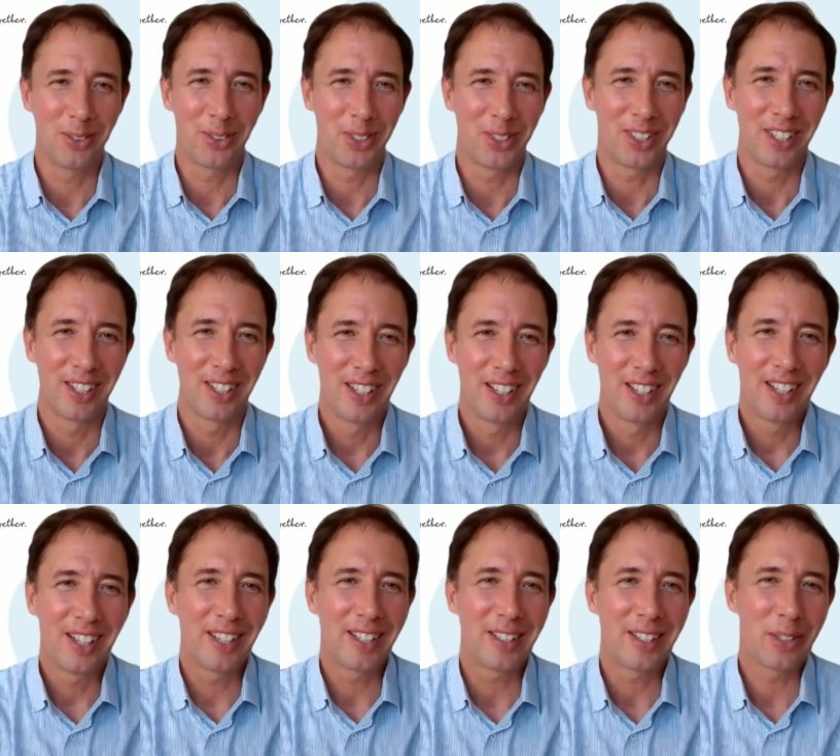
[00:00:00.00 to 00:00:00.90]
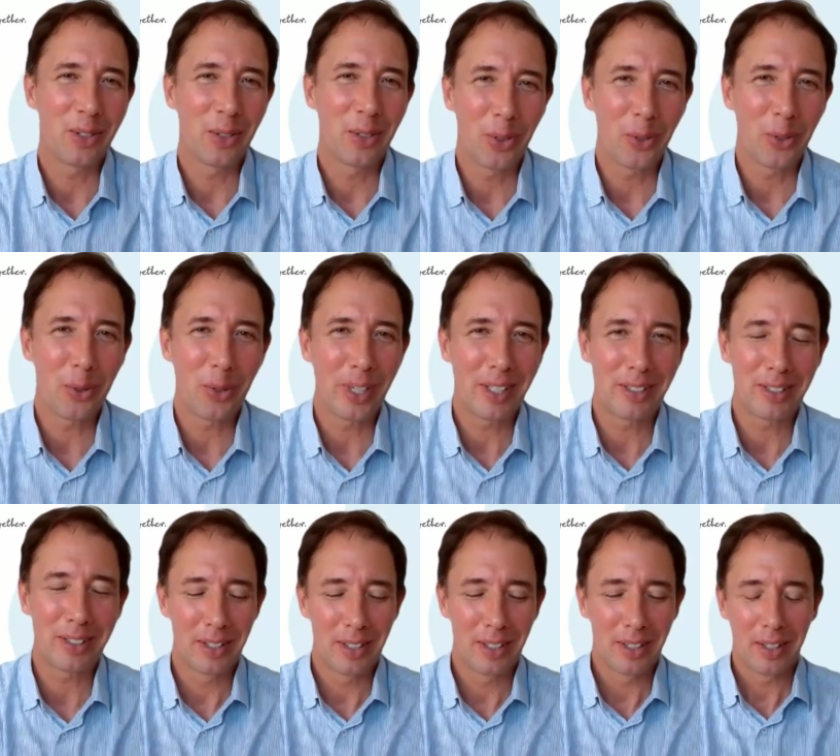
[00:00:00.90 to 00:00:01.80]
which isn't
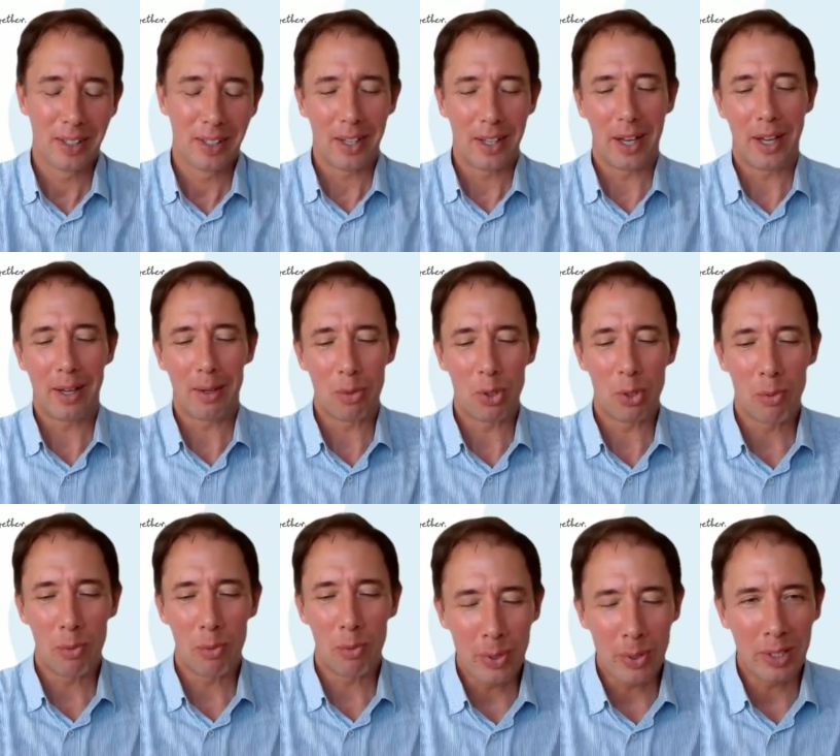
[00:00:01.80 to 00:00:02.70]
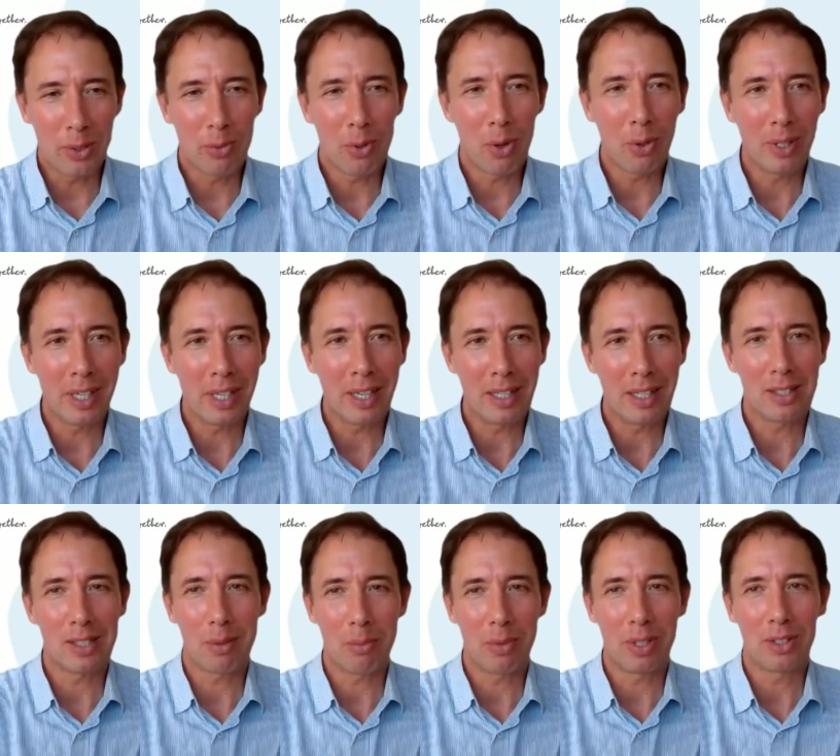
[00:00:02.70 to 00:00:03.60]
always um, normal when you're rolling out
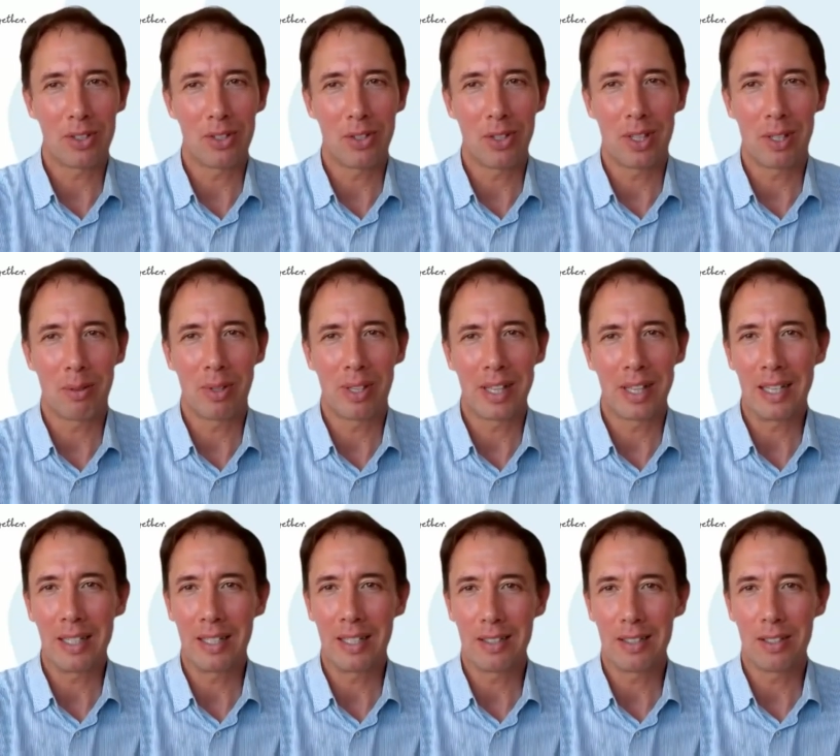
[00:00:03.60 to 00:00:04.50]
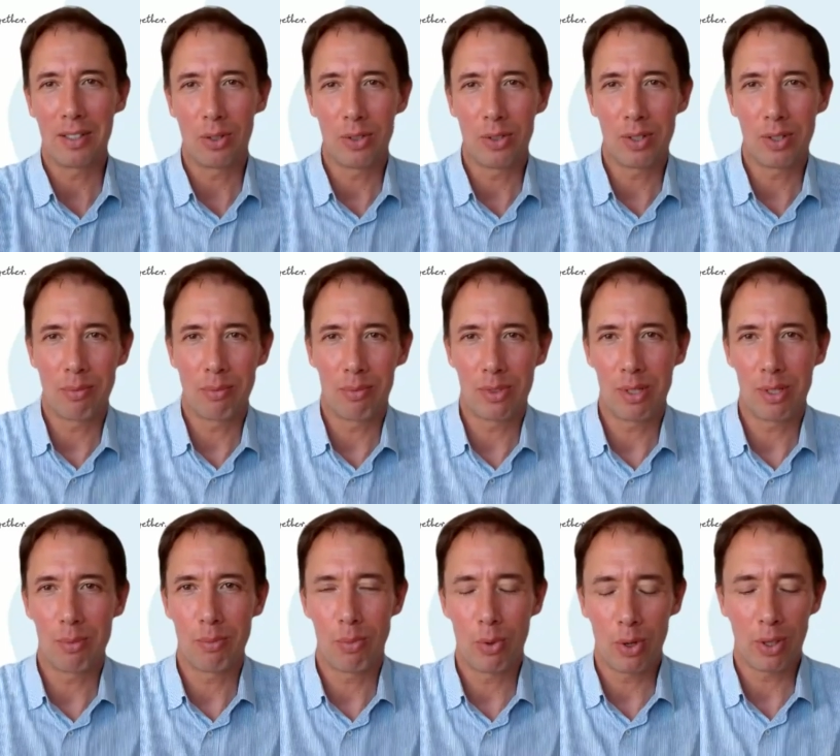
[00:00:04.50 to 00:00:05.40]
something to them that they need to do some
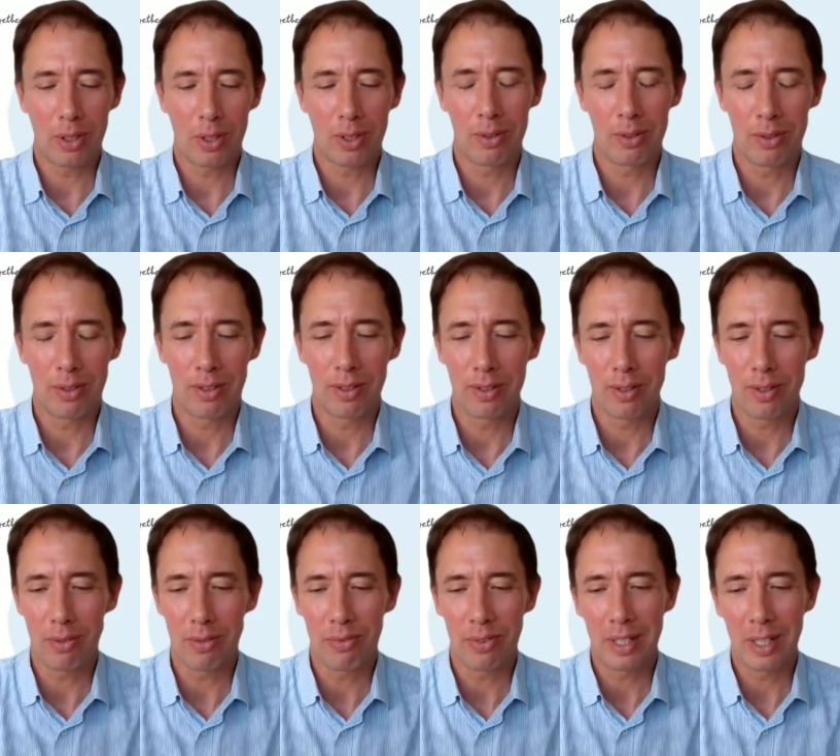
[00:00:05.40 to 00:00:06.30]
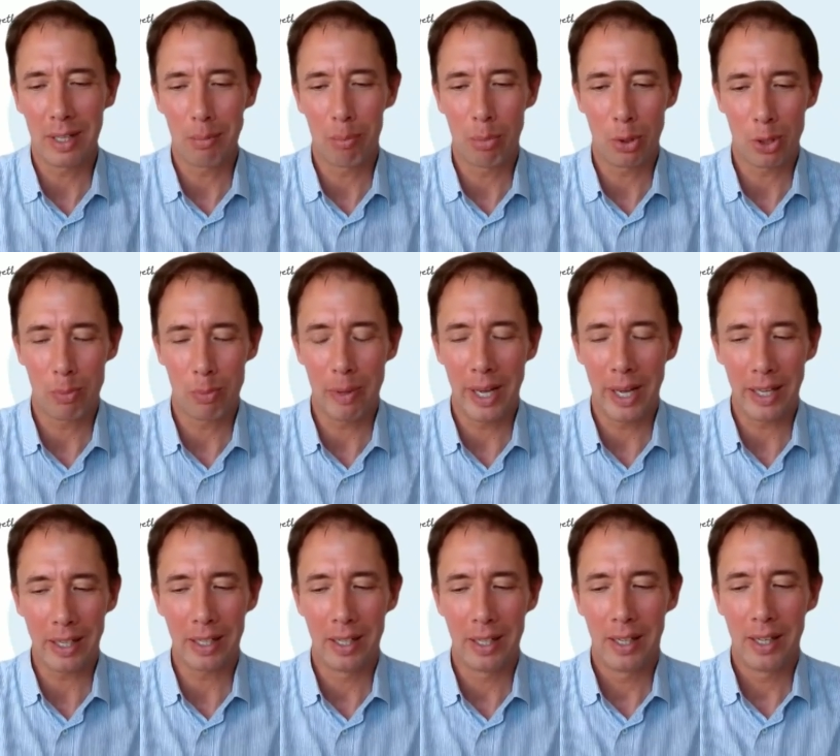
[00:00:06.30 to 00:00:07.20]
some work. You often get
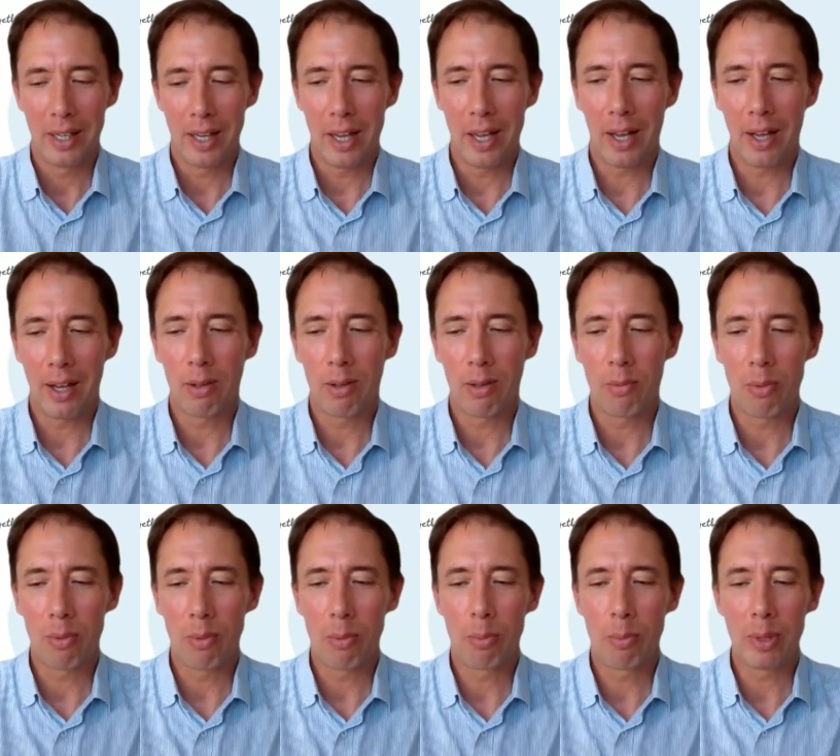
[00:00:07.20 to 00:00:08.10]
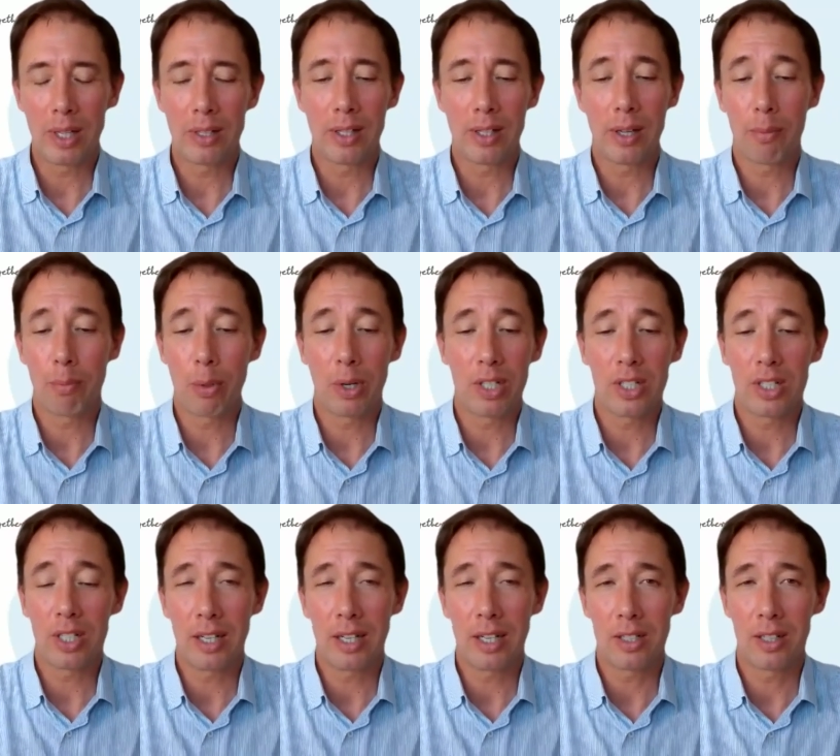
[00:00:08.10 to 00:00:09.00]
pushback, um, but the
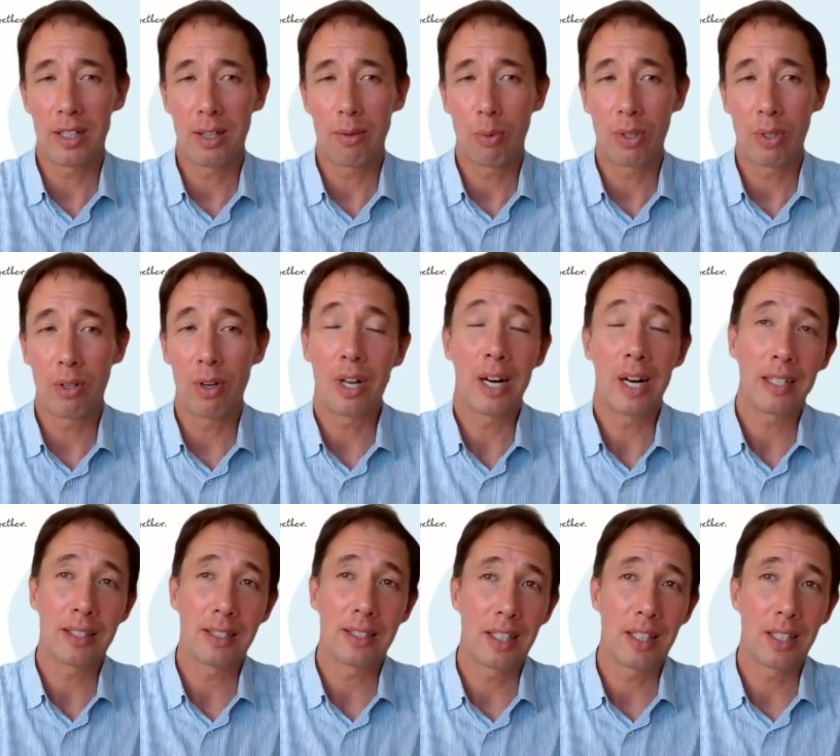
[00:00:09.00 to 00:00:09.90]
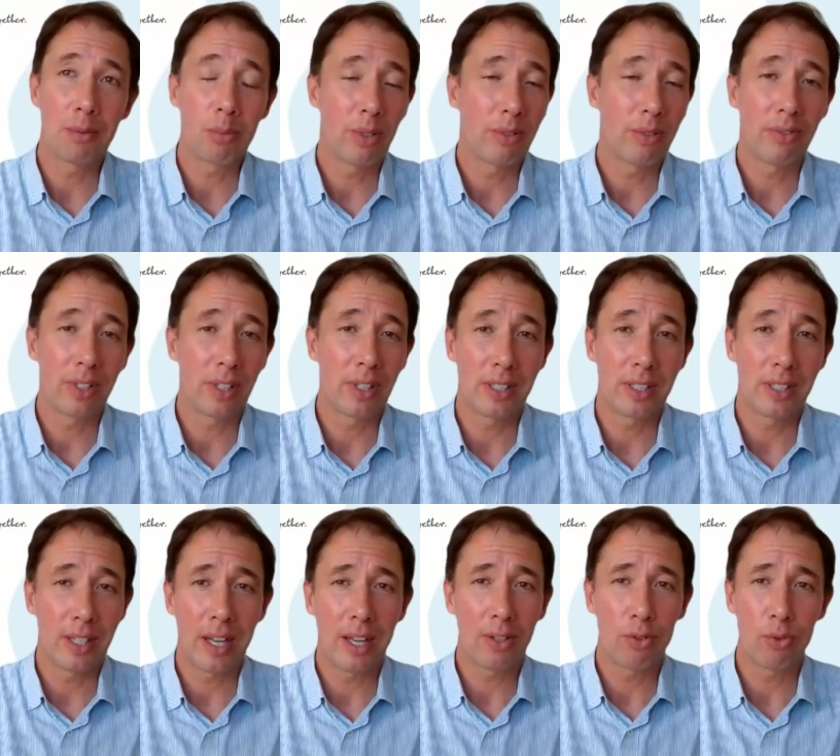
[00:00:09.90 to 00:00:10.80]
appreciation that we're not asking them to fill in
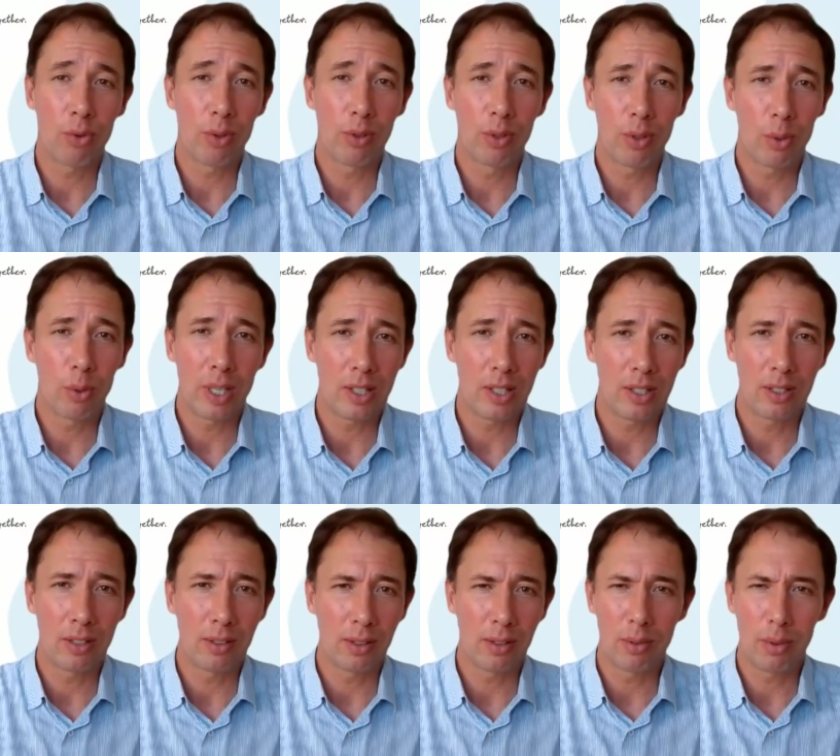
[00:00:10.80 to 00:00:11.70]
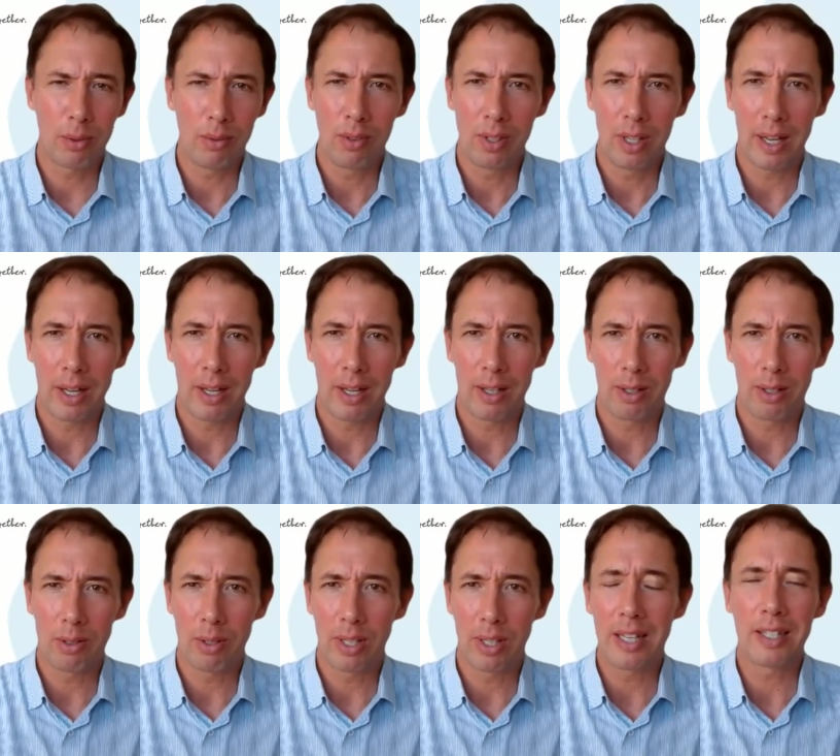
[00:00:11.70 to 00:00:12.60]
a hundred question
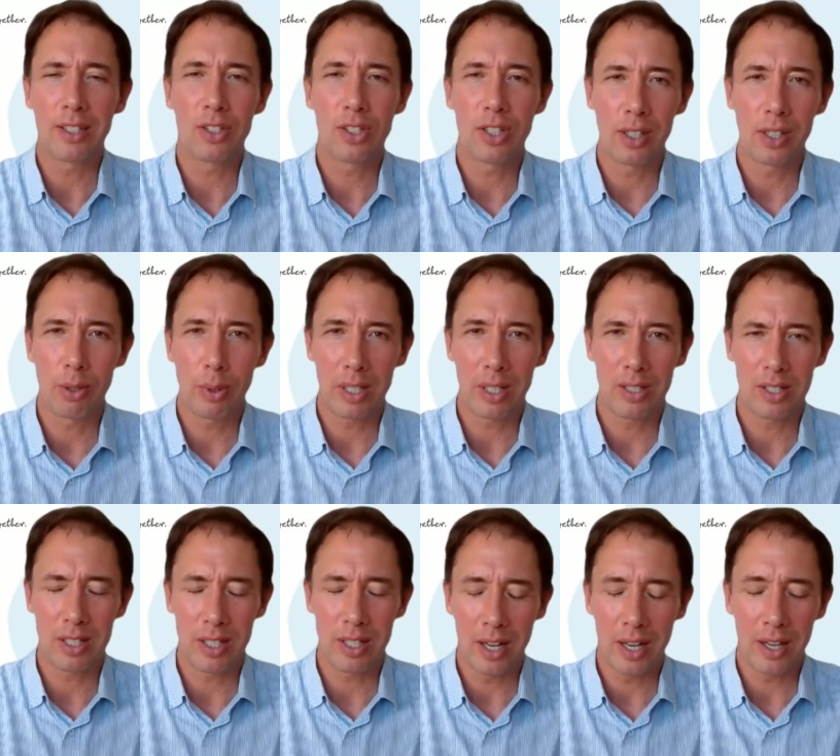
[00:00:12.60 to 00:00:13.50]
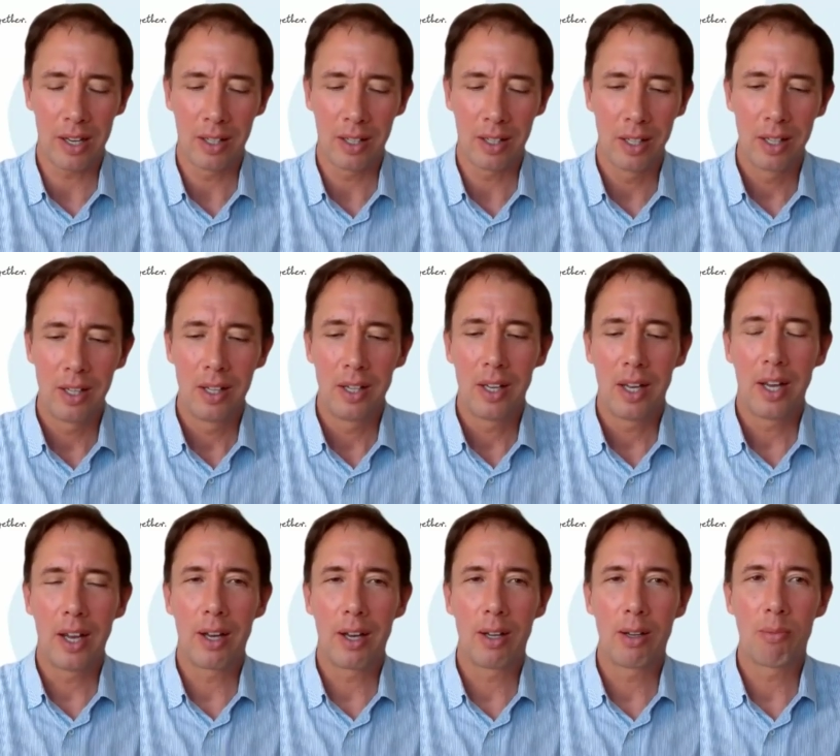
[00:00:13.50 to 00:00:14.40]
uh, ESG questionnaire.
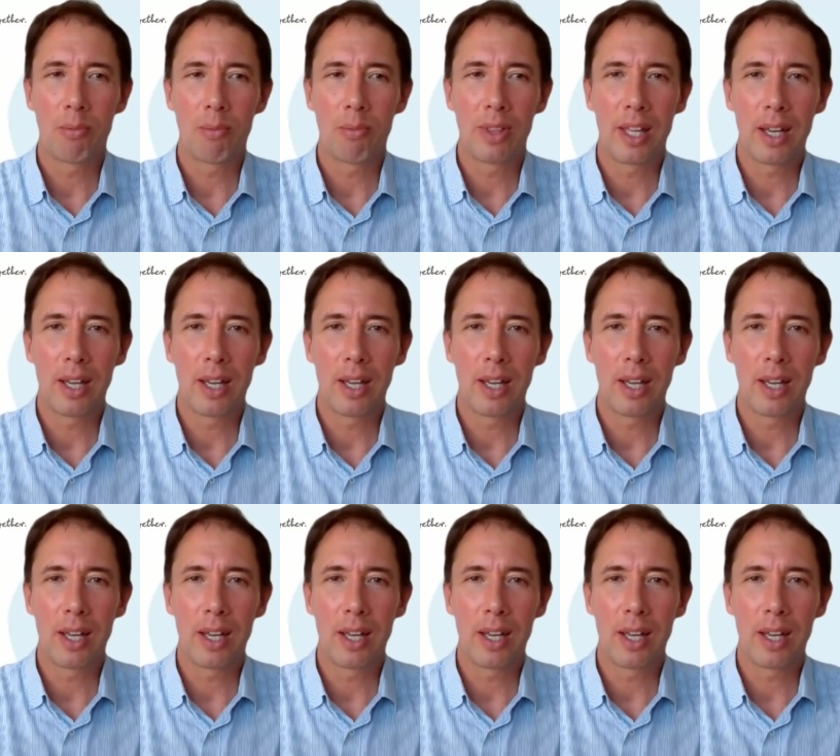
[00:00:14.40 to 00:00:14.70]
Um,